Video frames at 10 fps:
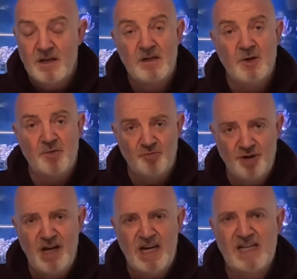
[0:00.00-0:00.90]
Do a
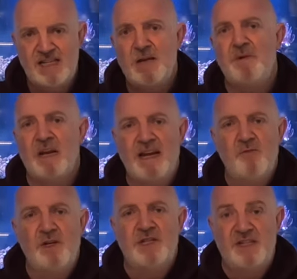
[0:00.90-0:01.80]
really deep clean,
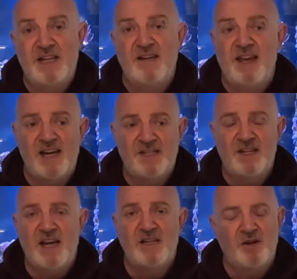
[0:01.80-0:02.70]
which I did
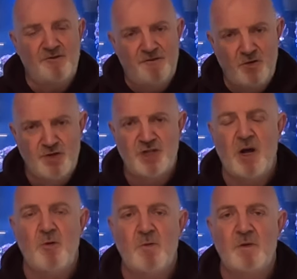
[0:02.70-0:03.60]
yesterday. So full
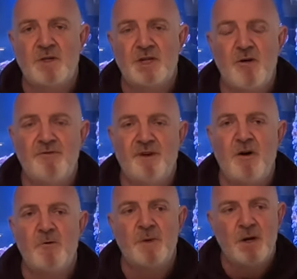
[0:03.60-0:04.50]
snow
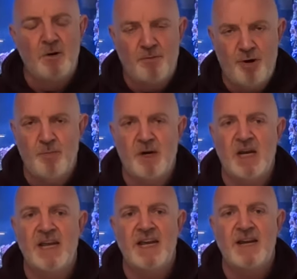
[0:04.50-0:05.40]
foam, proper
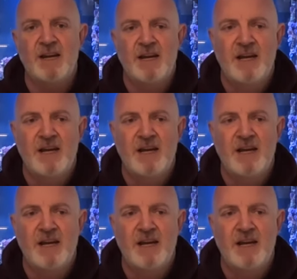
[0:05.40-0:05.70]
clean,